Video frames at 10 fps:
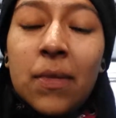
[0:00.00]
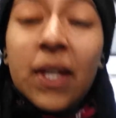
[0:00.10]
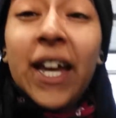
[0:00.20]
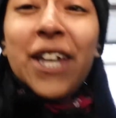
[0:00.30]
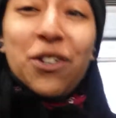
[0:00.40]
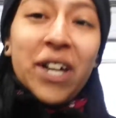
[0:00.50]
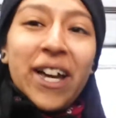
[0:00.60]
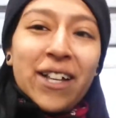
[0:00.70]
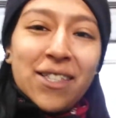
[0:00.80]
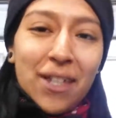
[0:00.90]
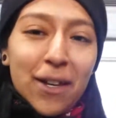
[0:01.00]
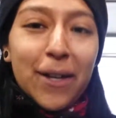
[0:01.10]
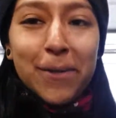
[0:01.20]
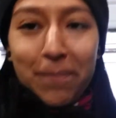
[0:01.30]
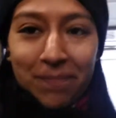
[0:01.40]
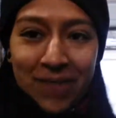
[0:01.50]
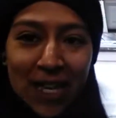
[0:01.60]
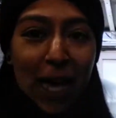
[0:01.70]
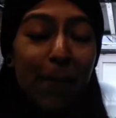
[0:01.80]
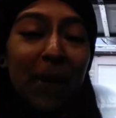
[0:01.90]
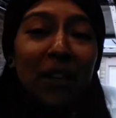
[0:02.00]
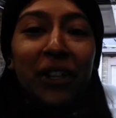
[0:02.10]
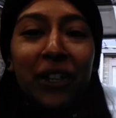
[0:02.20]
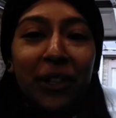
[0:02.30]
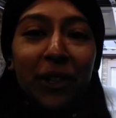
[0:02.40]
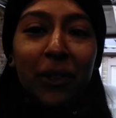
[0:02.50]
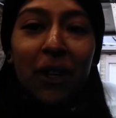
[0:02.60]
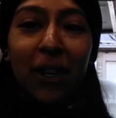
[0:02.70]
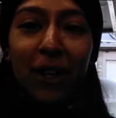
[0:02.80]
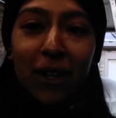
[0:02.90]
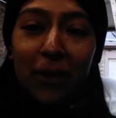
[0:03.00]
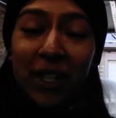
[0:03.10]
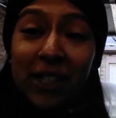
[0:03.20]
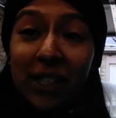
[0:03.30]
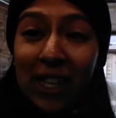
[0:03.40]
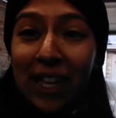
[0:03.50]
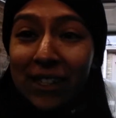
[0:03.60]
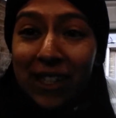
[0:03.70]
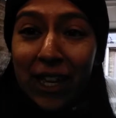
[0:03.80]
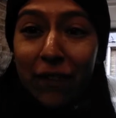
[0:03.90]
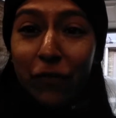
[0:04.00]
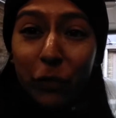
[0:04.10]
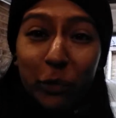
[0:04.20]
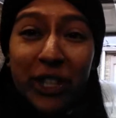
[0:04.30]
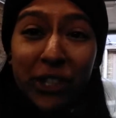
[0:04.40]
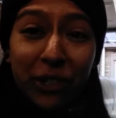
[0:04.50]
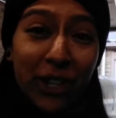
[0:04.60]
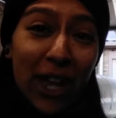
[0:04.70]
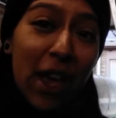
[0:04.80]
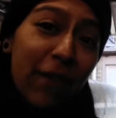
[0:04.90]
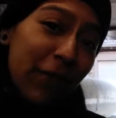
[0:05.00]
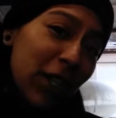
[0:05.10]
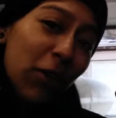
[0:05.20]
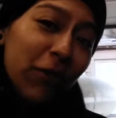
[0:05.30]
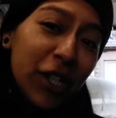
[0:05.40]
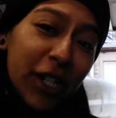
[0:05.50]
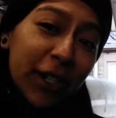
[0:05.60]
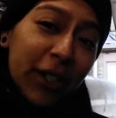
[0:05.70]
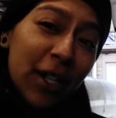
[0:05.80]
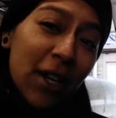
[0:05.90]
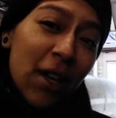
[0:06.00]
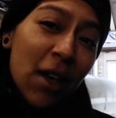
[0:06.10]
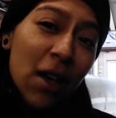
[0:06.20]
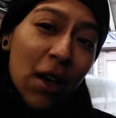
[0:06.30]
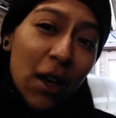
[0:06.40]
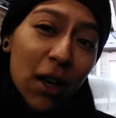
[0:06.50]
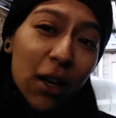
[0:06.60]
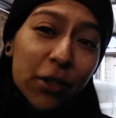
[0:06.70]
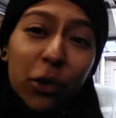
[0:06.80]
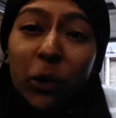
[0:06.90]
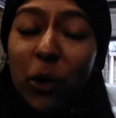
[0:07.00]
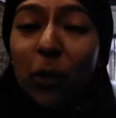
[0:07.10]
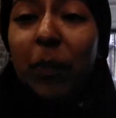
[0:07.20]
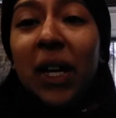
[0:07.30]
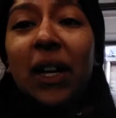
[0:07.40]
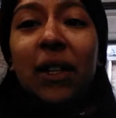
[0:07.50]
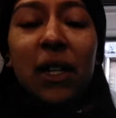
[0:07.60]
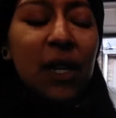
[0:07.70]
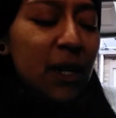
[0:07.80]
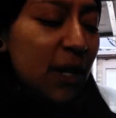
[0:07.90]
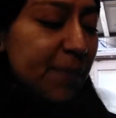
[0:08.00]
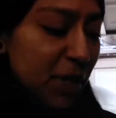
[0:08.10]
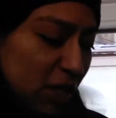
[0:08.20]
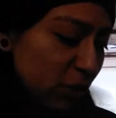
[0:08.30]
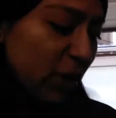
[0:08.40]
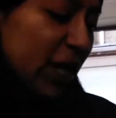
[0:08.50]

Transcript: Hey you guys, I'm out here. It's a nice day for winter. I have the overhead door open and I'm just right